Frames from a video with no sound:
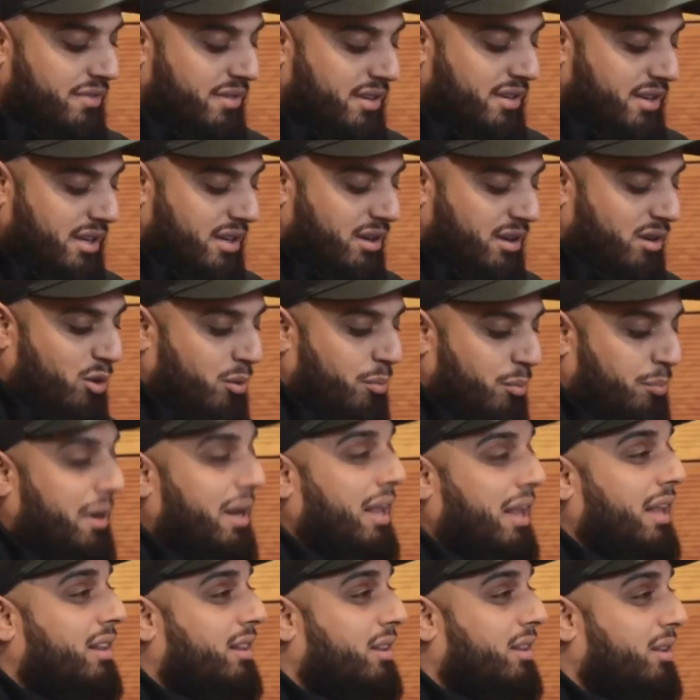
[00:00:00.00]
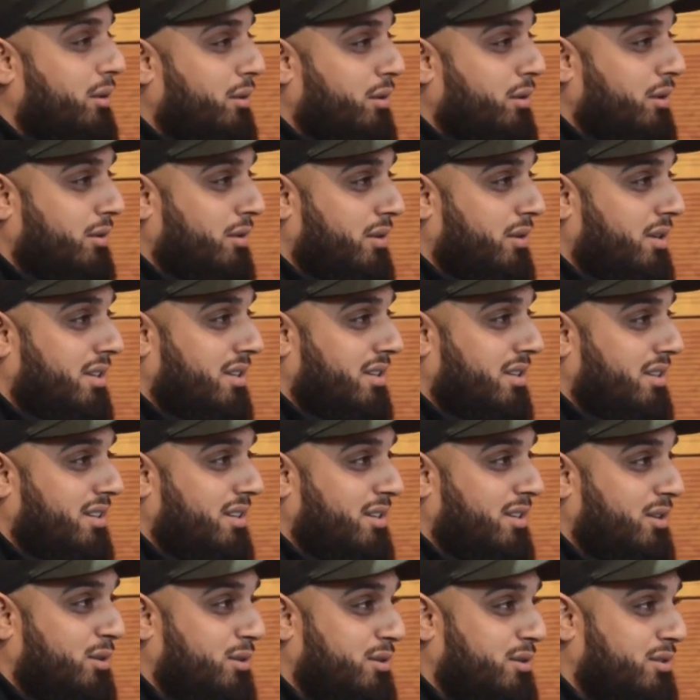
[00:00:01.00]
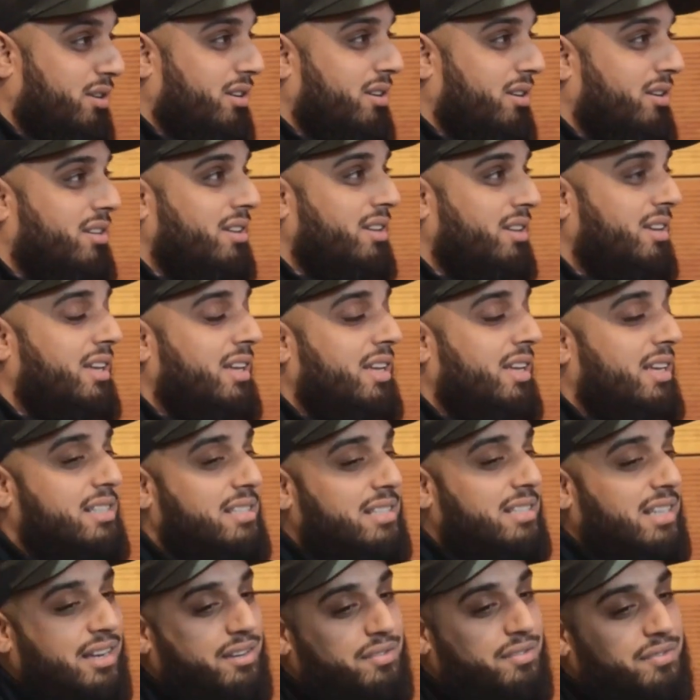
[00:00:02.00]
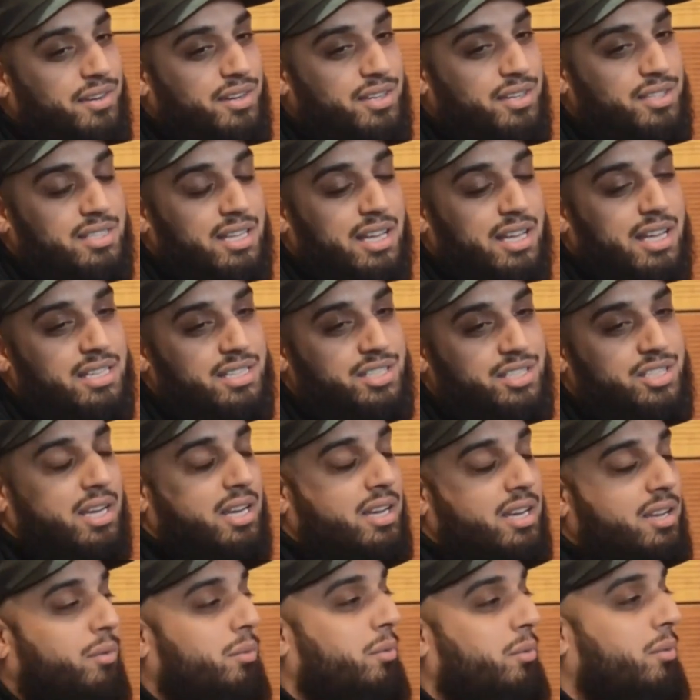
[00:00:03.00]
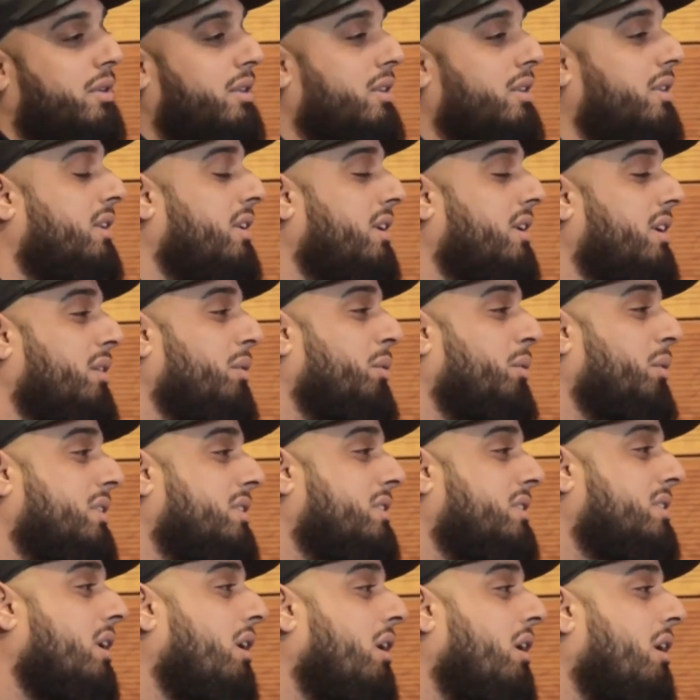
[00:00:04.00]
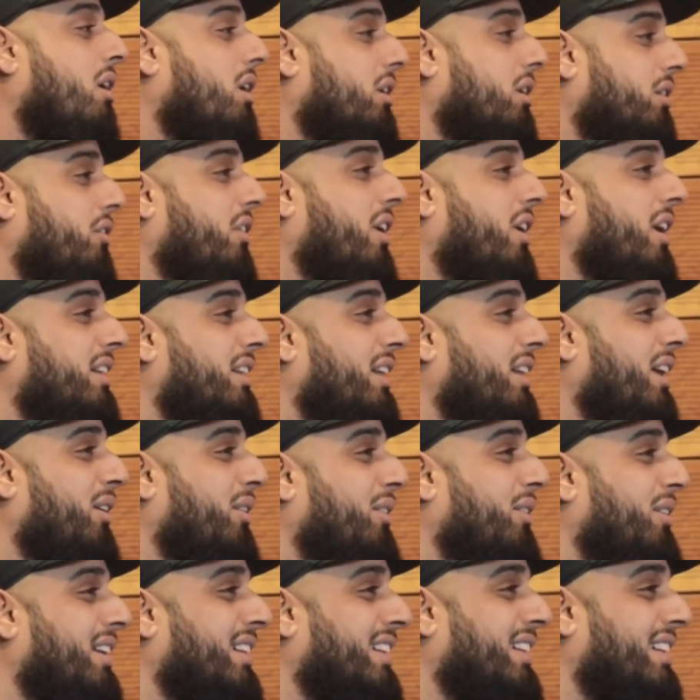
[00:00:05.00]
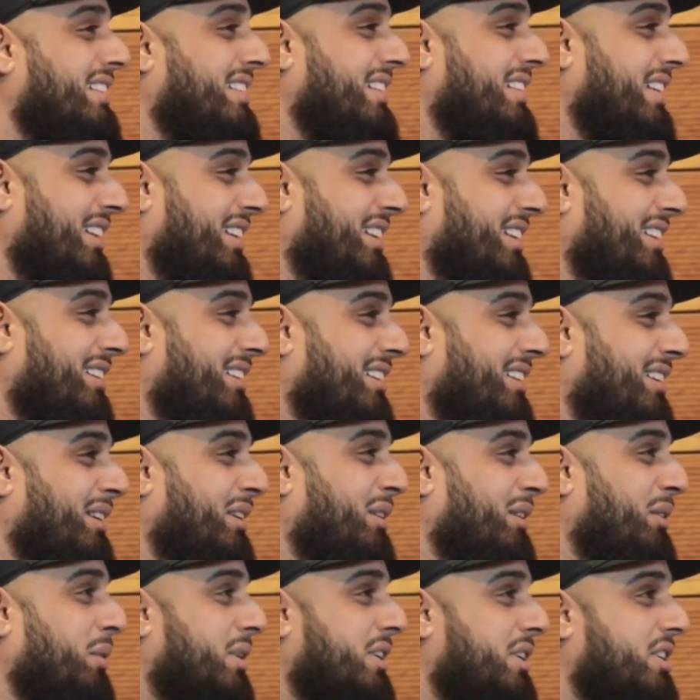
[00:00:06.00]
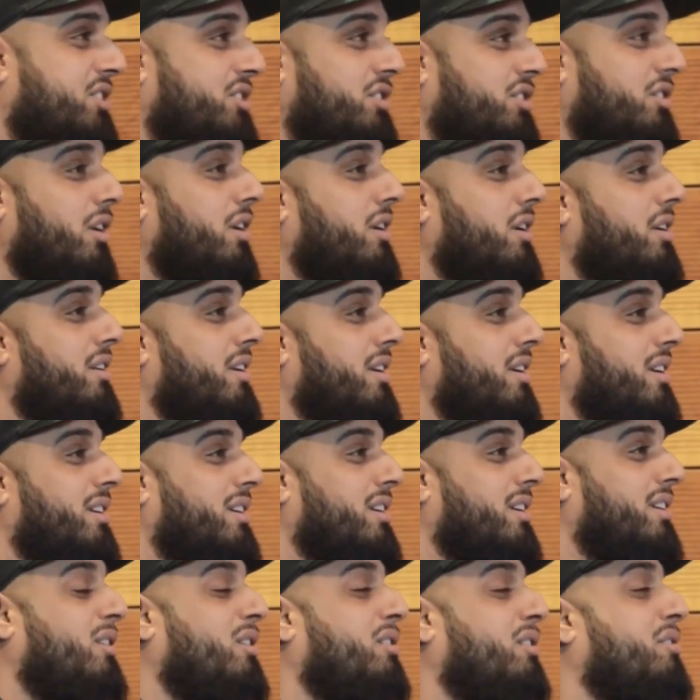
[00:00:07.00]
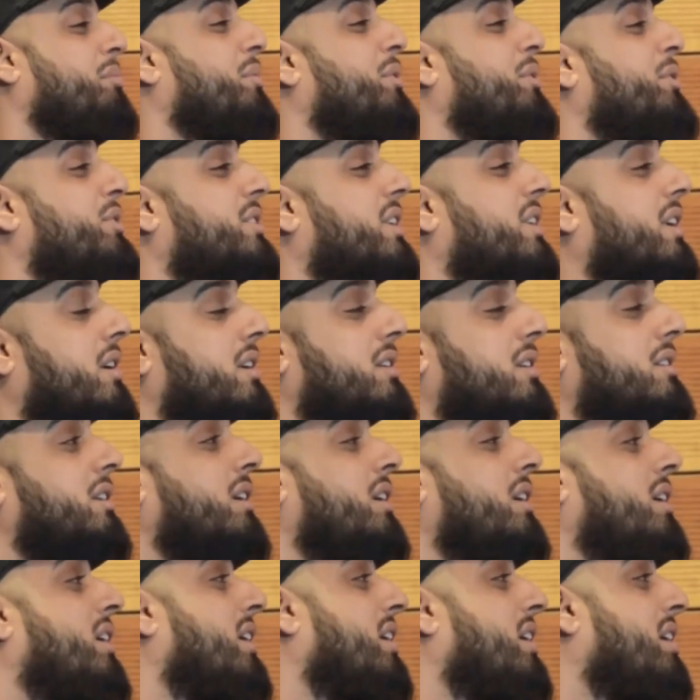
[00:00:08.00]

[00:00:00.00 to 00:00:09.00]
have a whole plan to do the whole song. It's like first I check what's hot right now in the scene, which genre of music, because